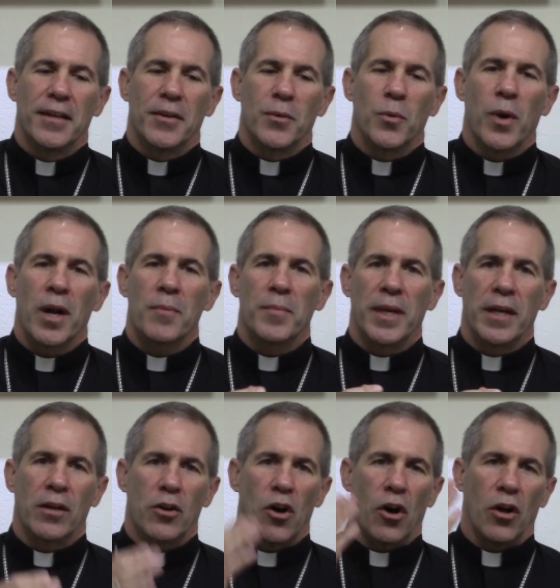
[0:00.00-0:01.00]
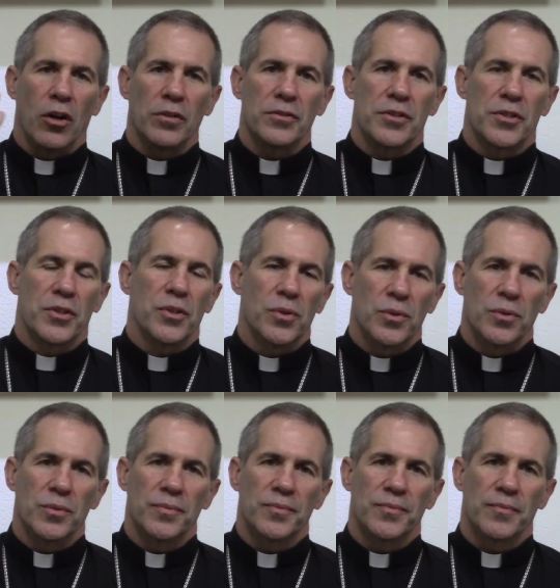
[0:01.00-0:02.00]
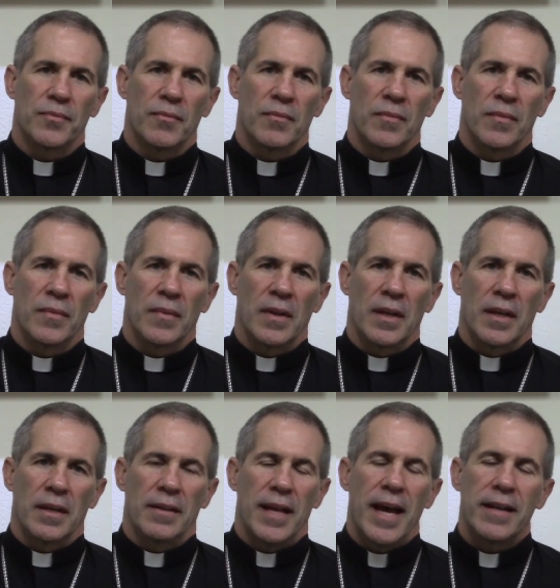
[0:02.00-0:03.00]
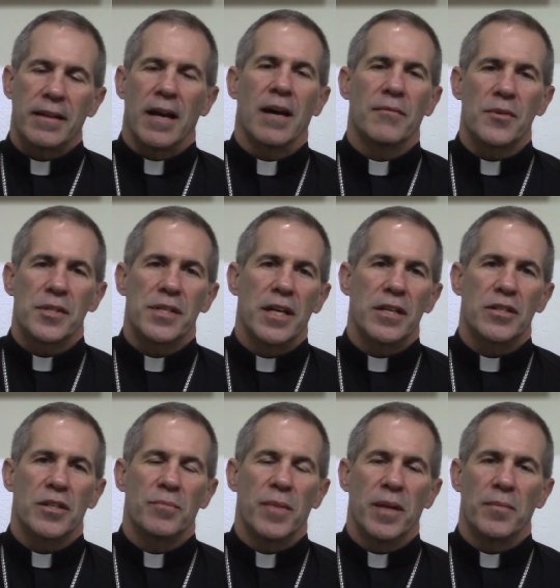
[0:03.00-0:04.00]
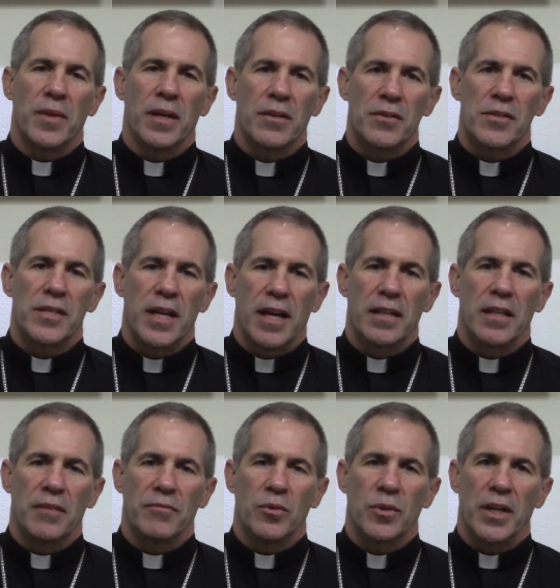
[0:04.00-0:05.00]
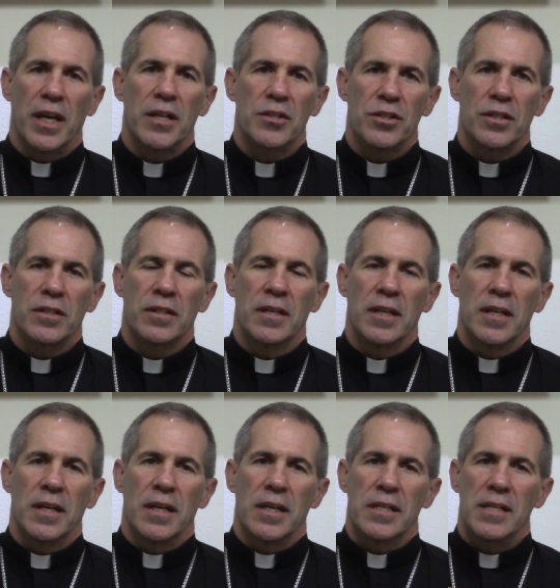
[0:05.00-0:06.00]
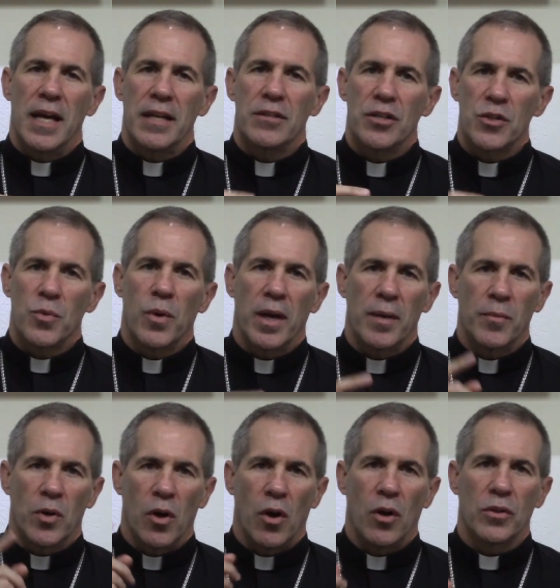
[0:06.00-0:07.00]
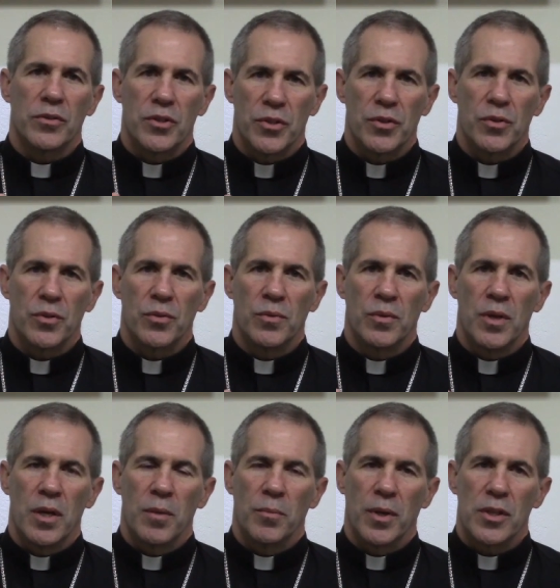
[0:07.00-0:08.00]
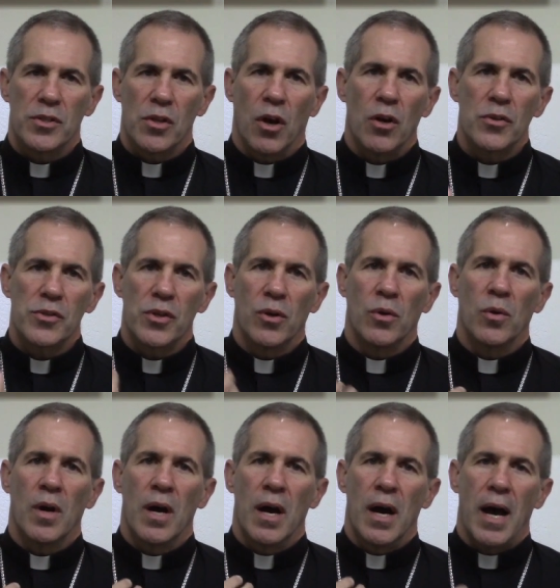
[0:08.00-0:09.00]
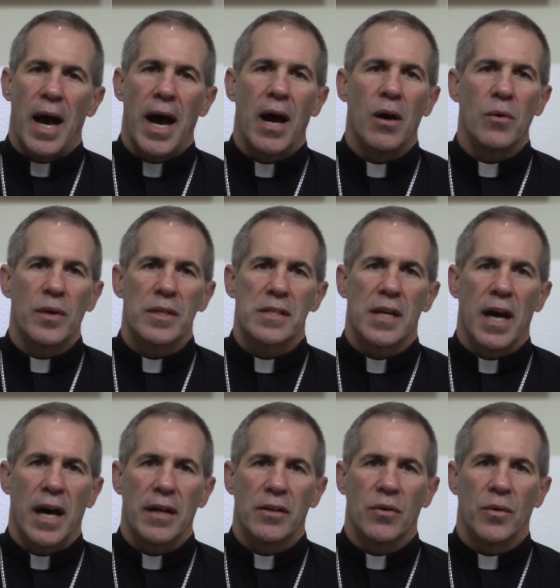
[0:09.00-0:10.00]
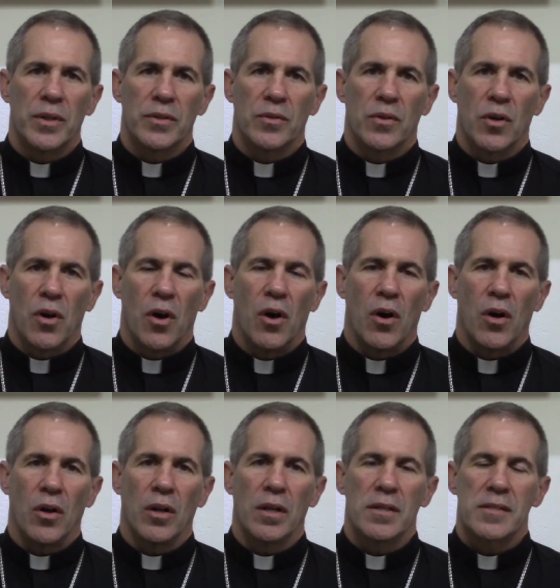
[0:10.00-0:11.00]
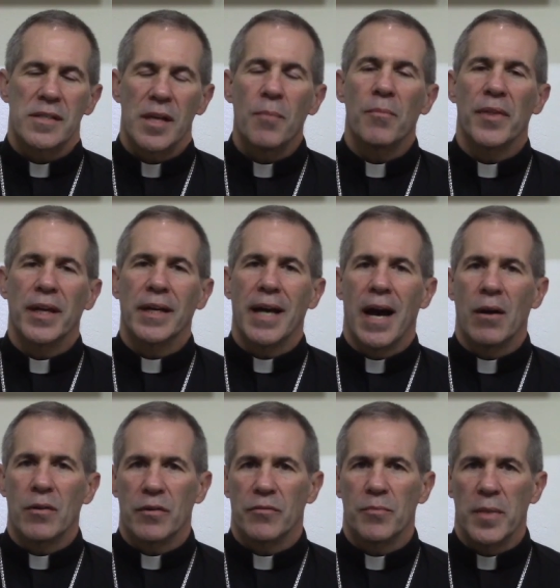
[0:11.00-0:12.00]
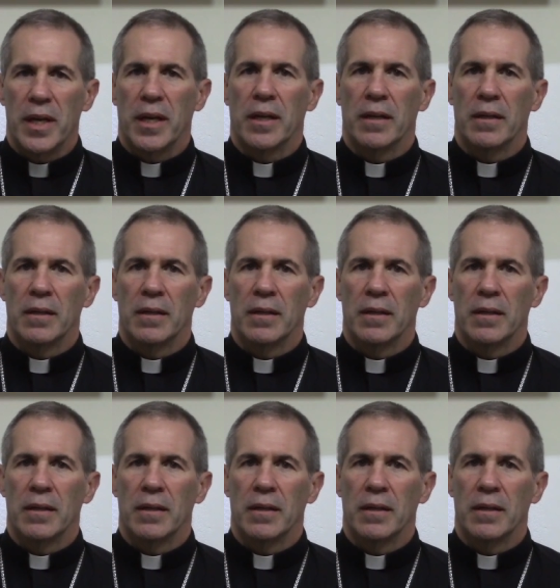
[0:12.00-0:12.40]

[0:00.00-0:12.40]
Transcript: what I'm being called to. That conversation made me understand that vocation is not just what I'm called to, but it's also how is God going to call something out of me?